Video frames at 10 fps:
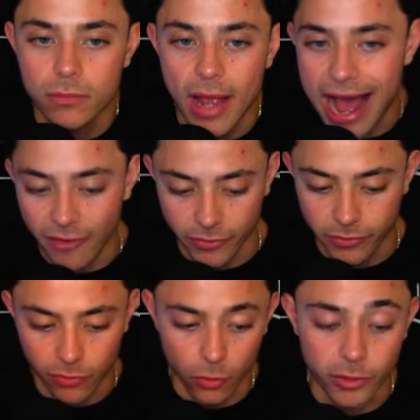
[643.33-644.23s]
have a
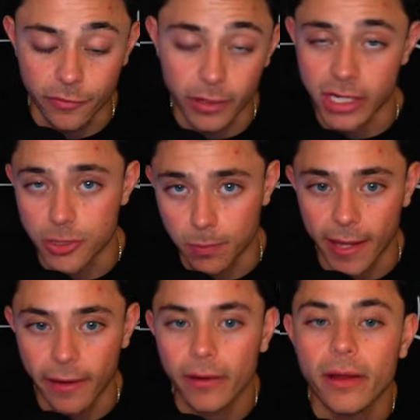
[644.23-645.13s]
folder for each
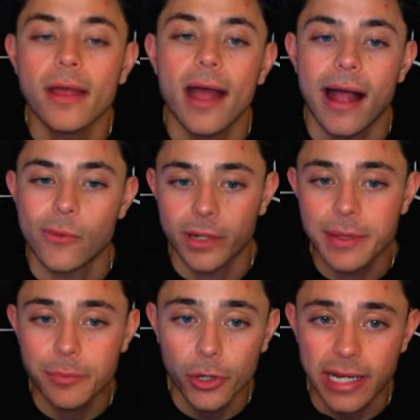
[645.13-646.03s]
player and we're going to
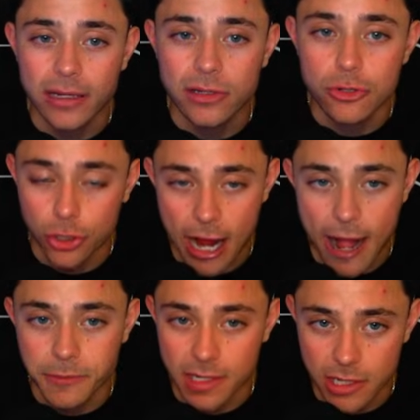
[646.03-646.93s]
be putting new
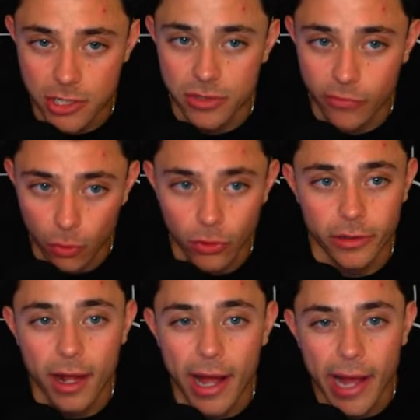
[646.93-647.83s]
traps in each
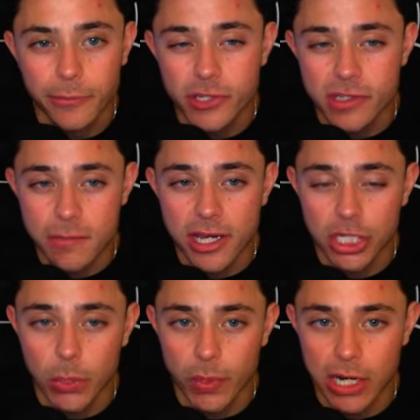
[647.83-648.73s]
folder um, just to make
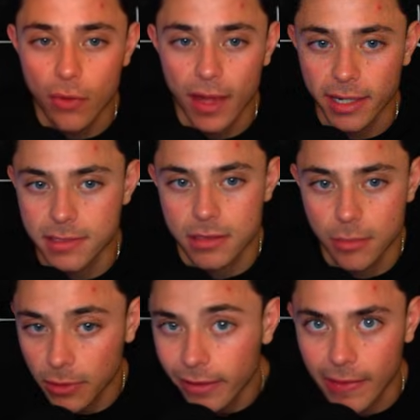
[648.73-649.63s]
sure we know that it's the
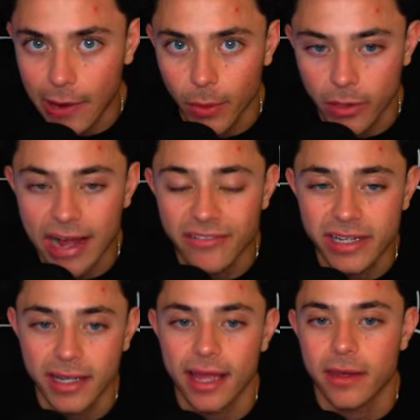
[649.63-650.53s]
player that we're
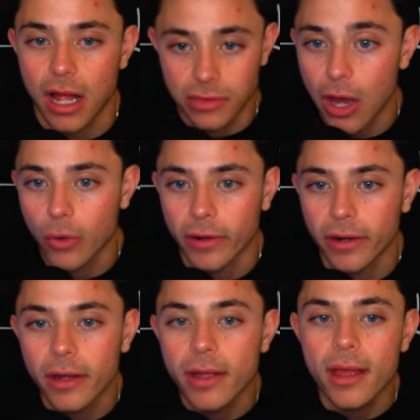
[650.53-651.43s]
grabbing and not the
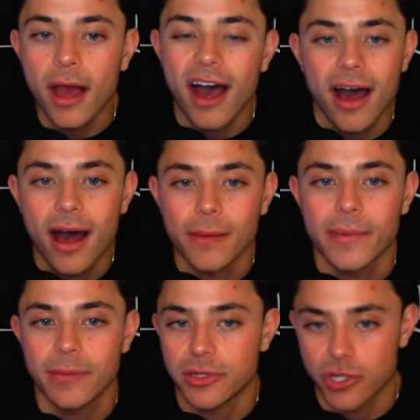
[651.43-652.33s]
owner um,
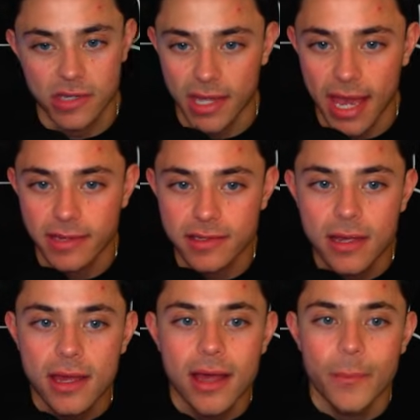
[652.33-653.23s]
just in case.
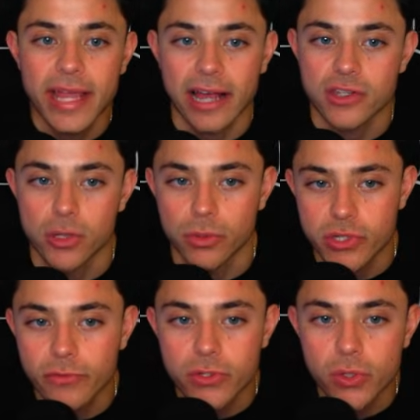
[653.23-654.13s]
But yeah, so
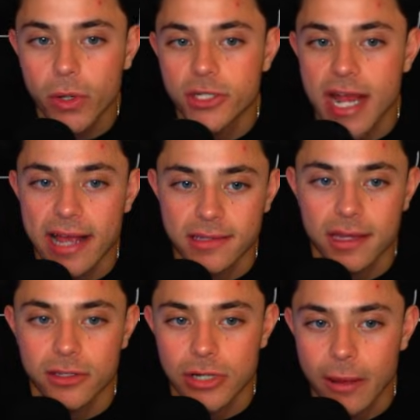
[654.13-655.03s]
server storage,
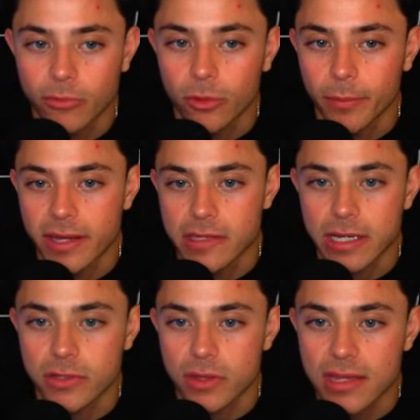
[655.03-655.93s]
assets, trap folder,
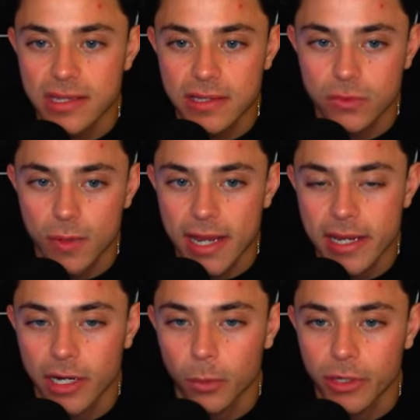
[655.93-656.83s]
basic. So this is right
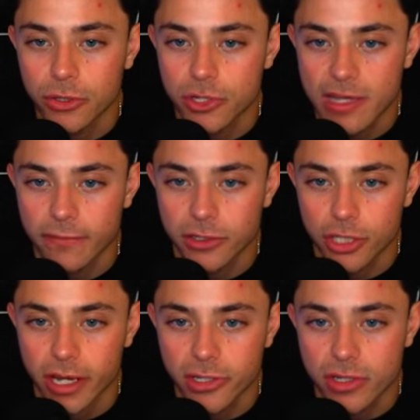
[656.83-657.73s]
here where you just have to
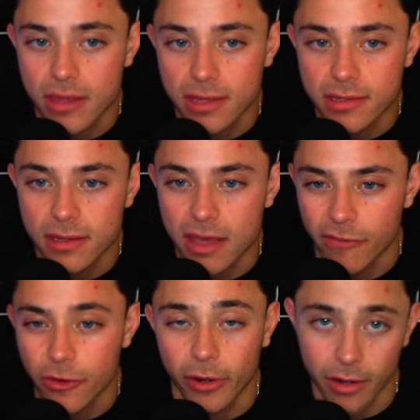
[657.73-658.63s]
change this
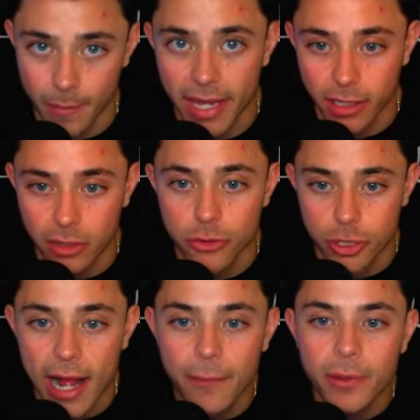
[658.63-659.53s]
if you're going to make a new
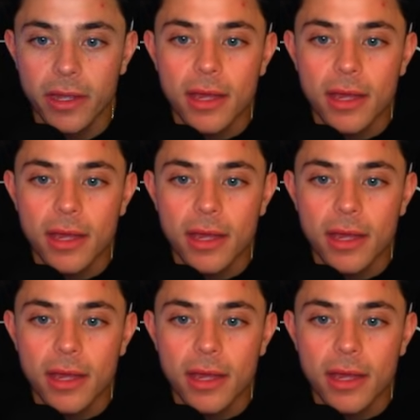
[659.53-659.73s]
trap